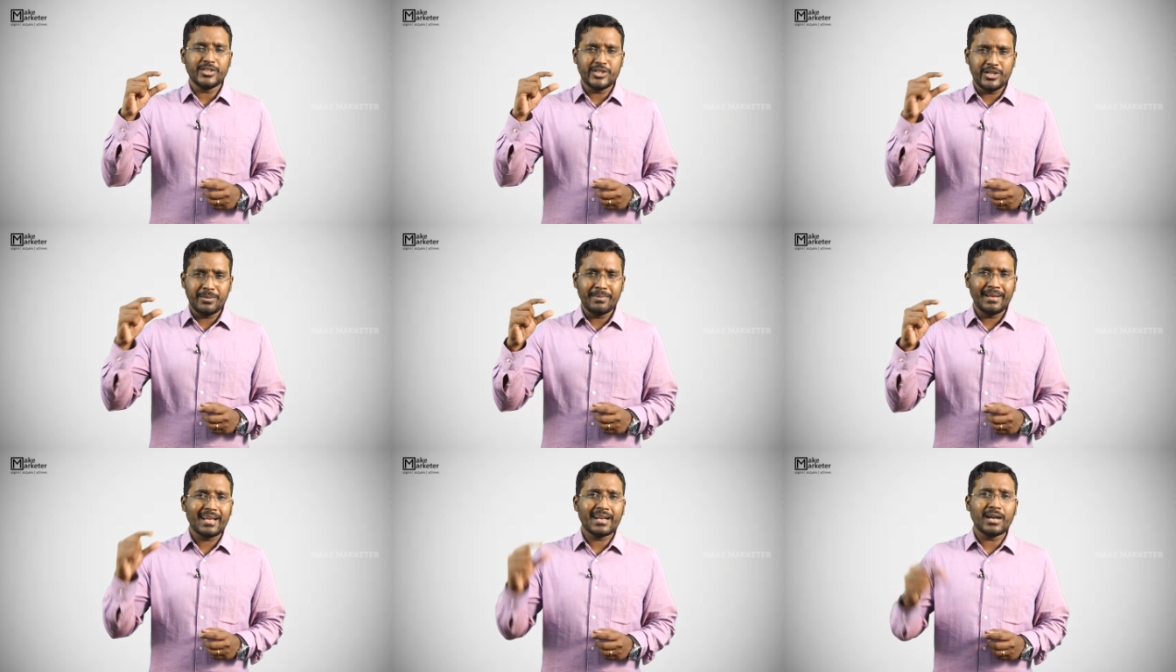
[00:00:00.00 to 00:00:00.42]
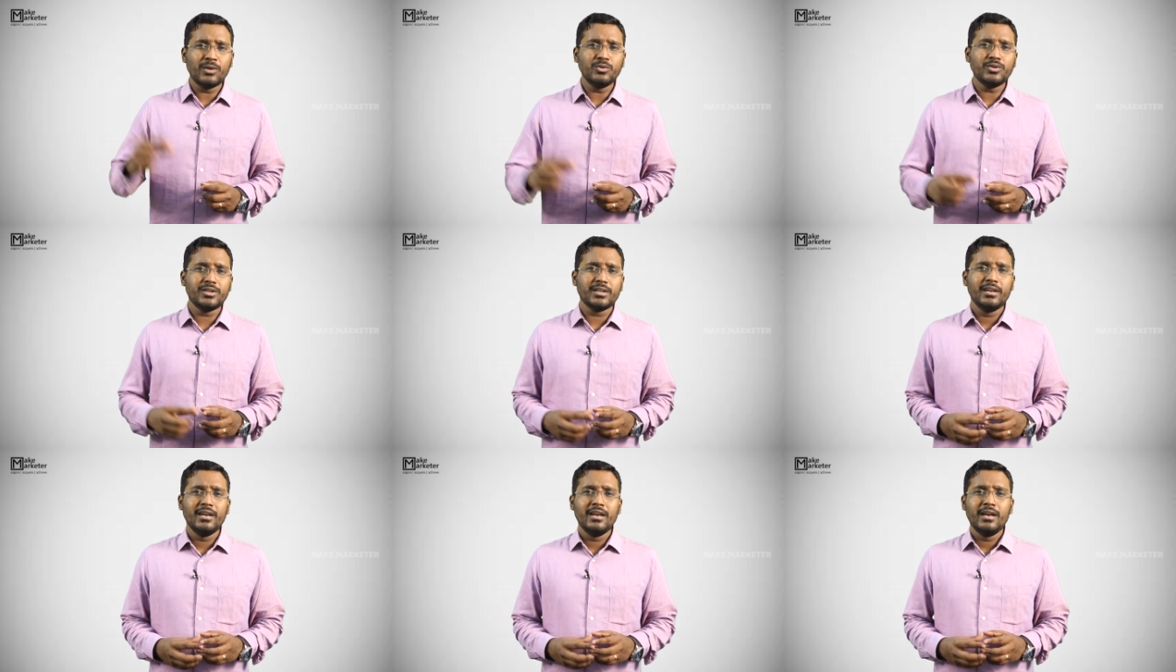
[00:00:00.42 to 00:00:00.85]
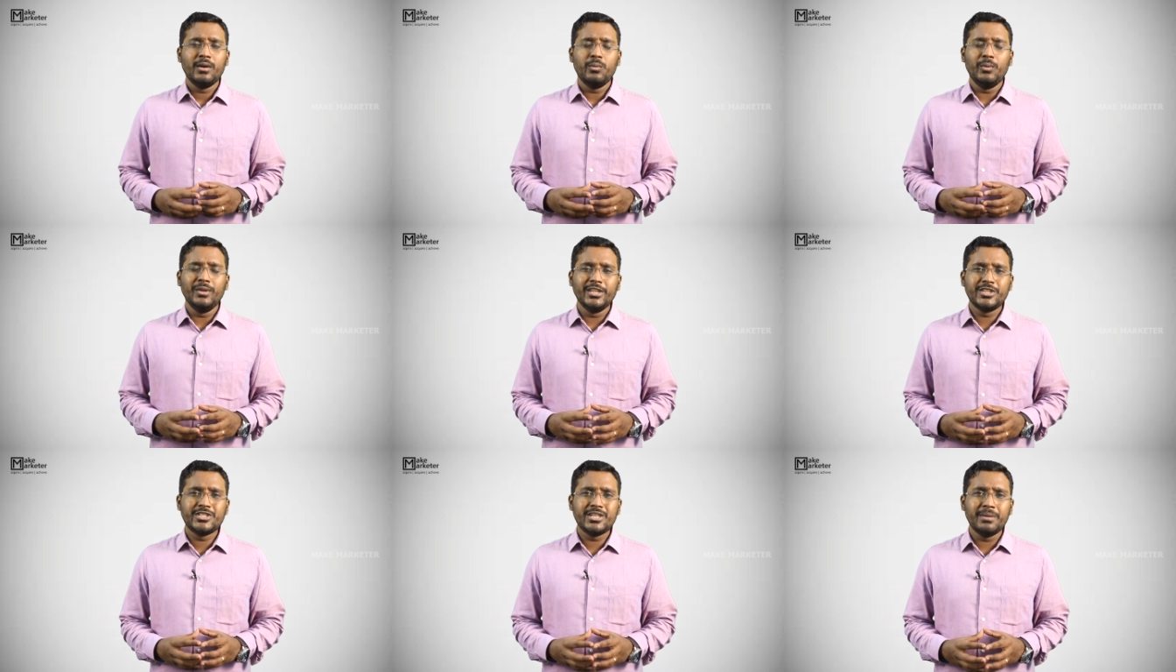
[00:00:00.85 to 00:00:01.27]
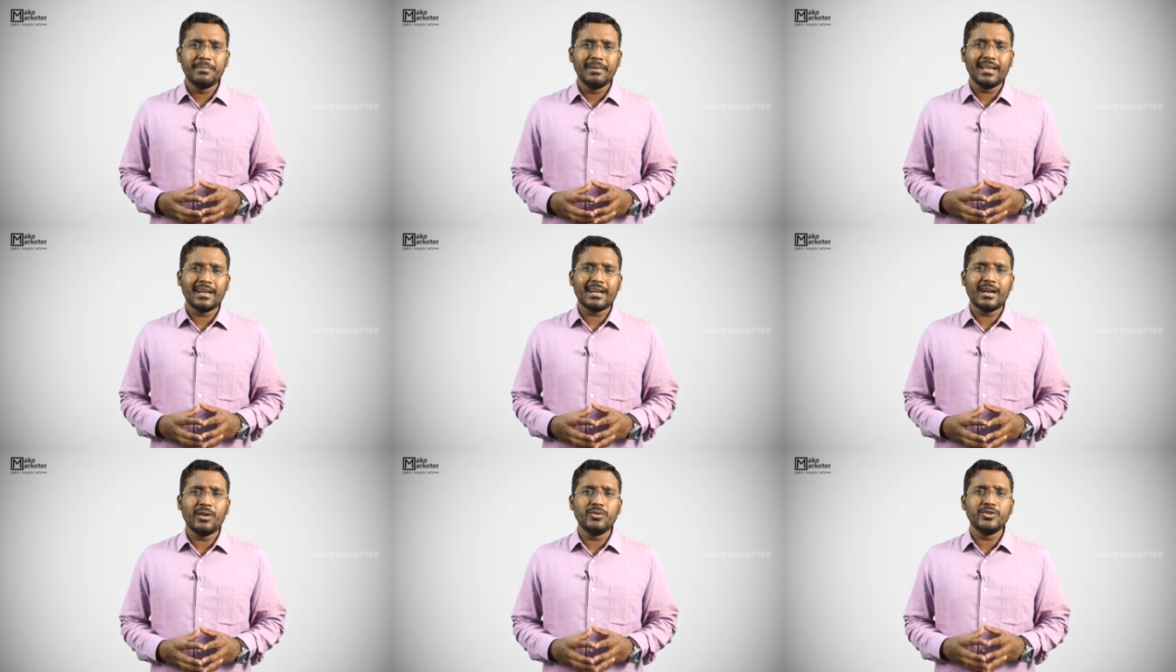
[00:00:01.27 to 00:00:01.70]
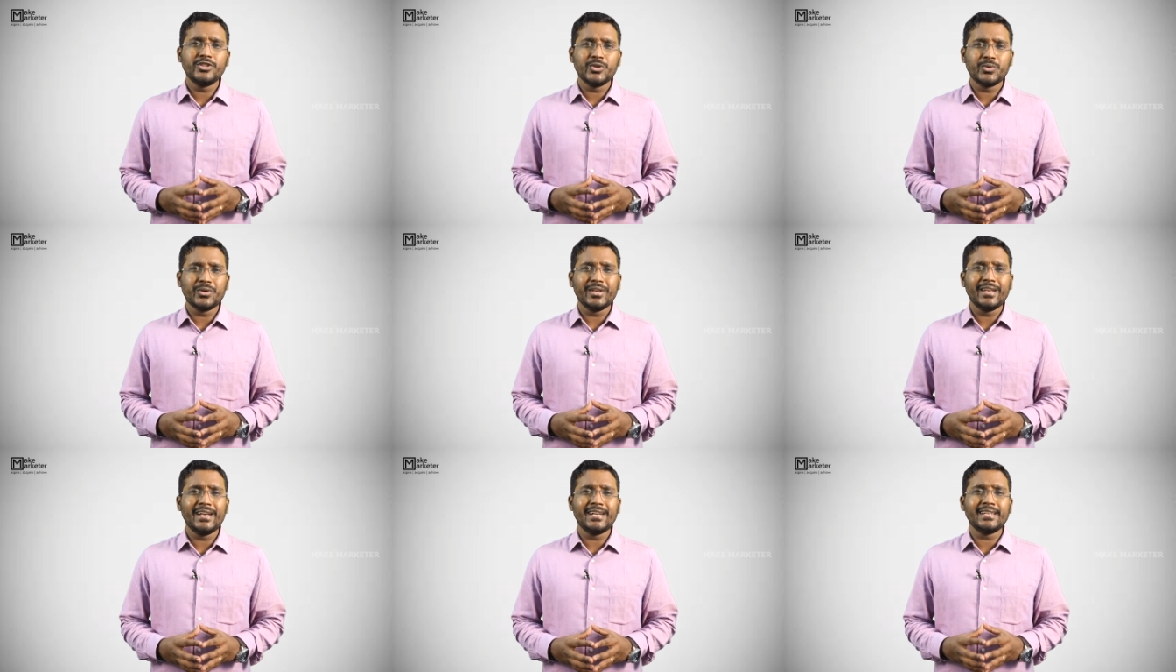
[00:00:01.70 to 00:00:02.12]
gmail account with the gmail
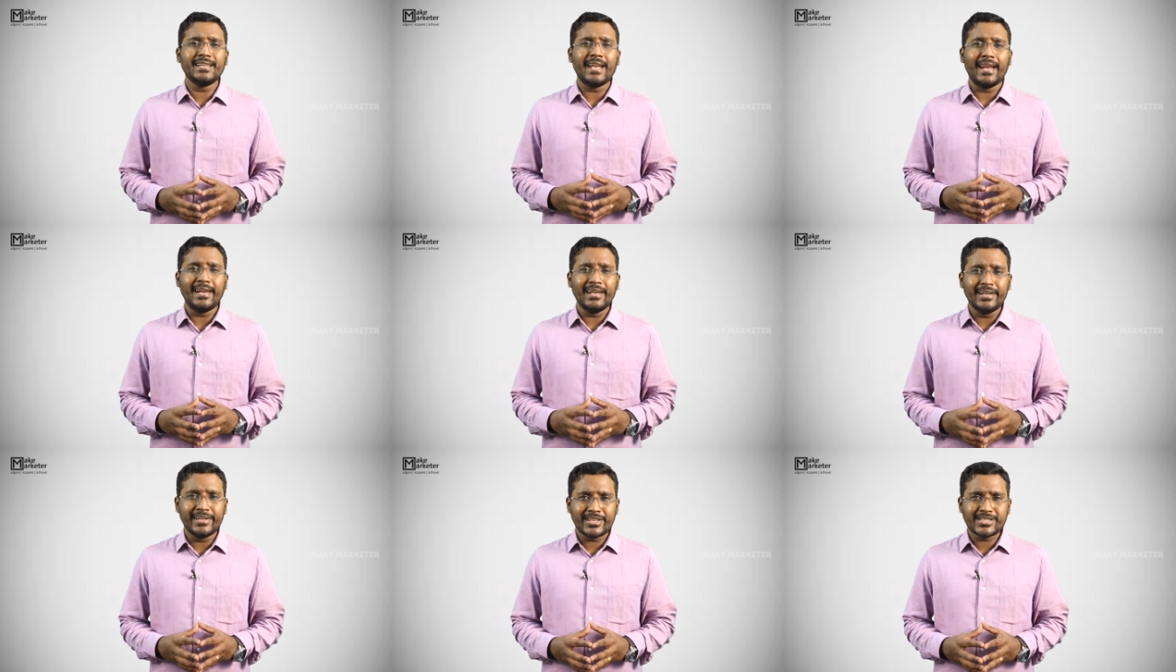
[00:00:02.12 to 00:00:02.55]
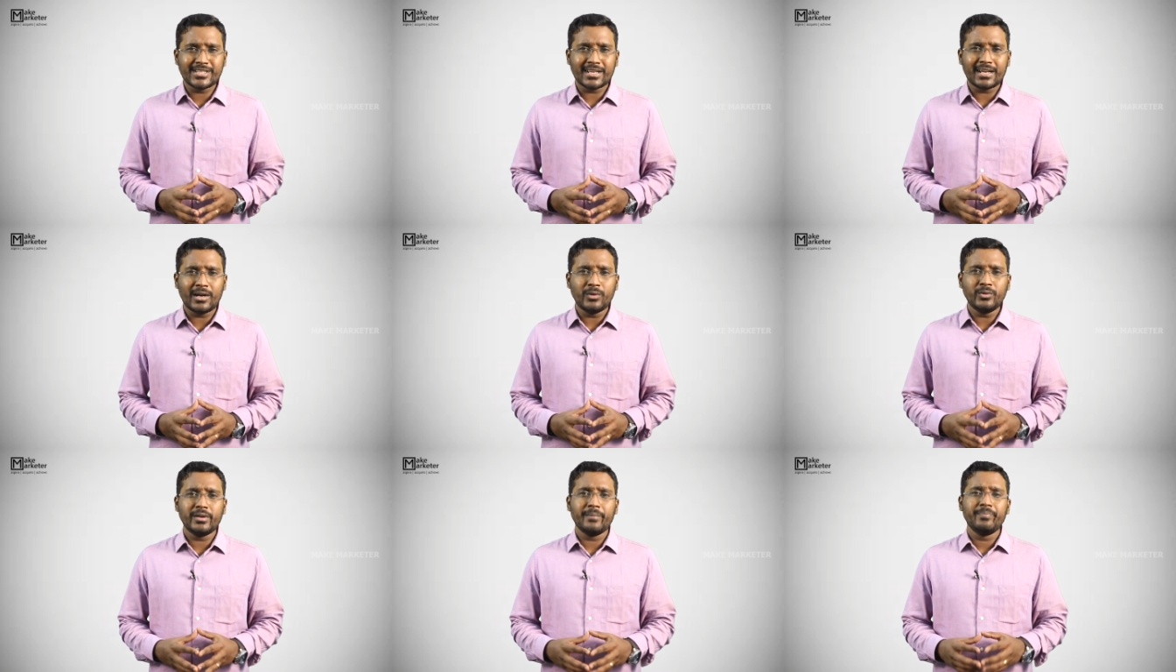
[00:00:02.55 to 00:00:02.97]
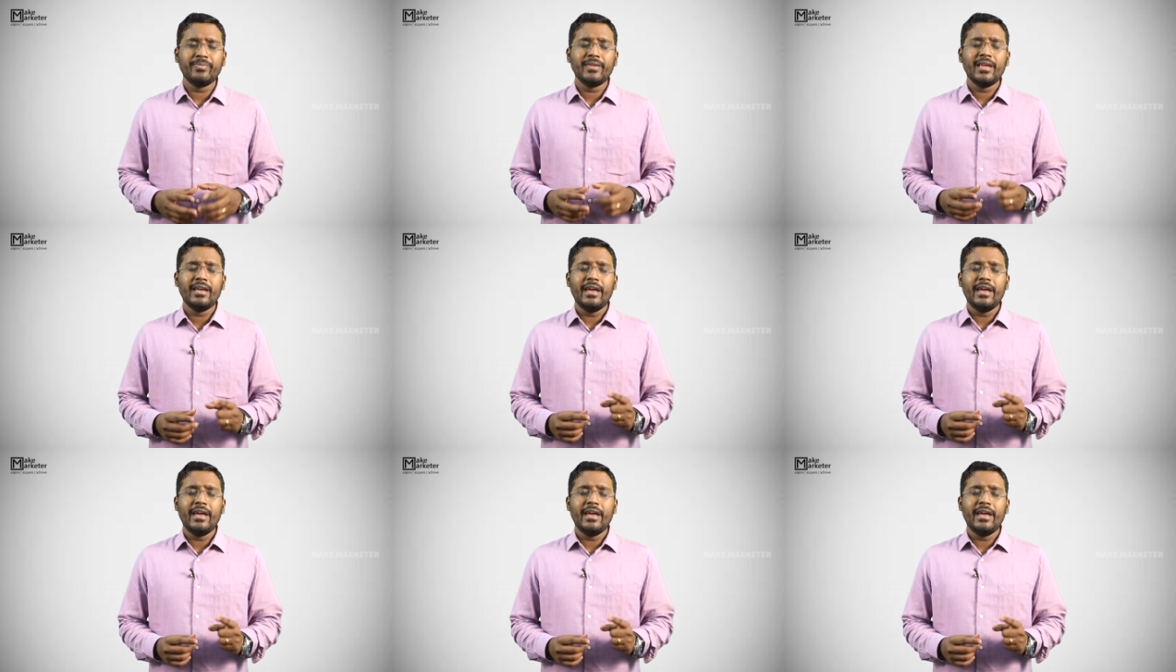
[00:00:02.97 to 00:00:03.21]
account you create an analytics account